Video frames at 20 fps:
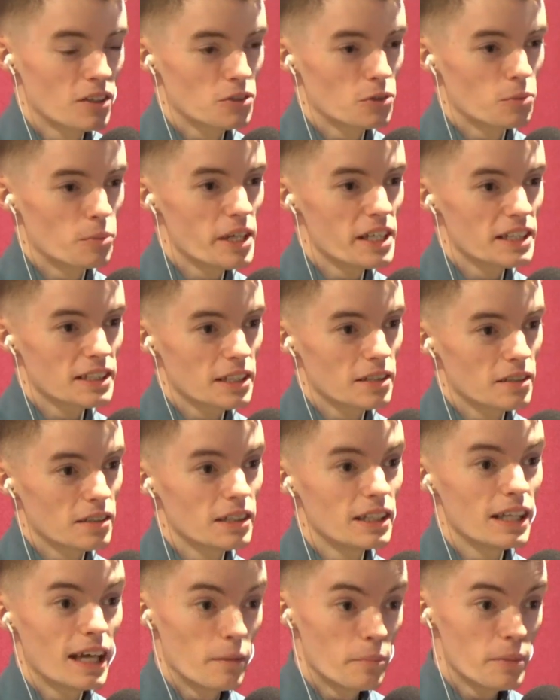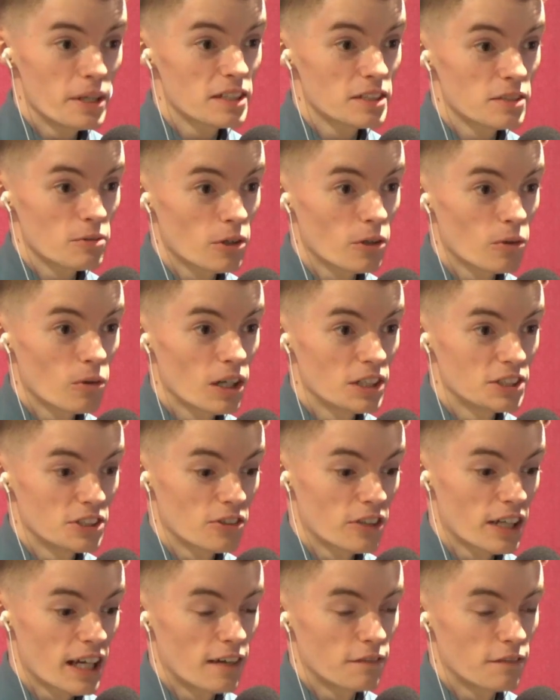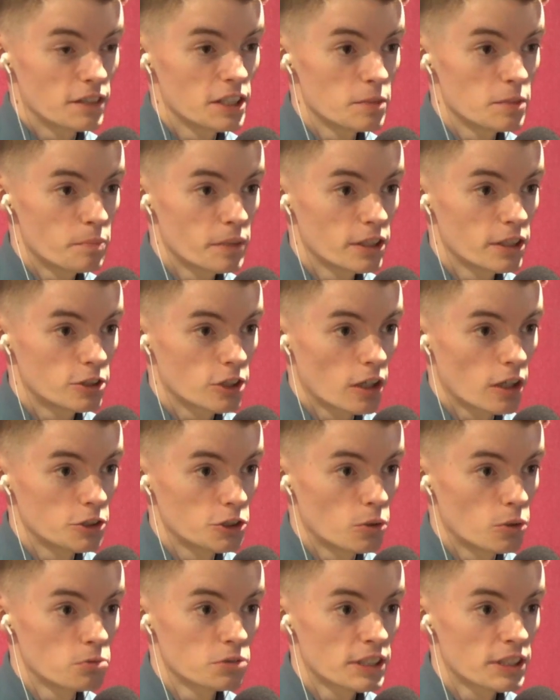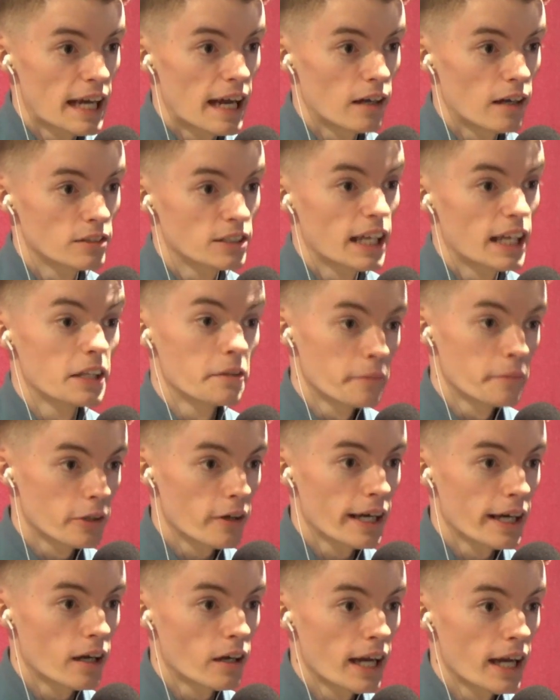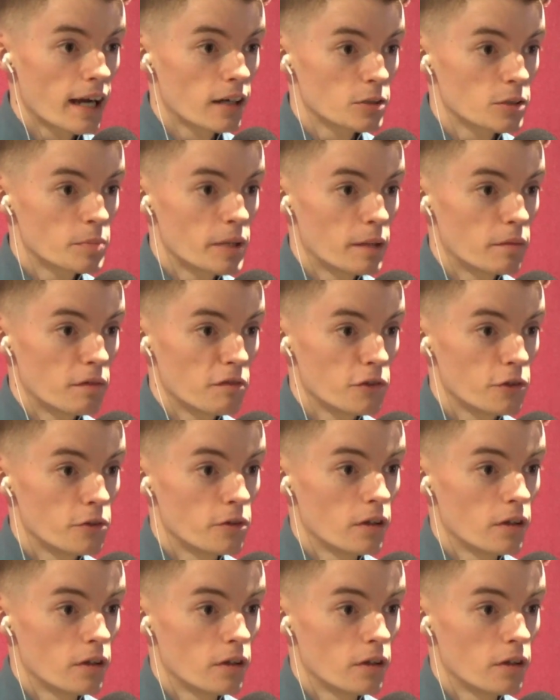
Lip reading: So basically, what it was, you're going to have these big John Jones cards and McGregor cards pay-per-view.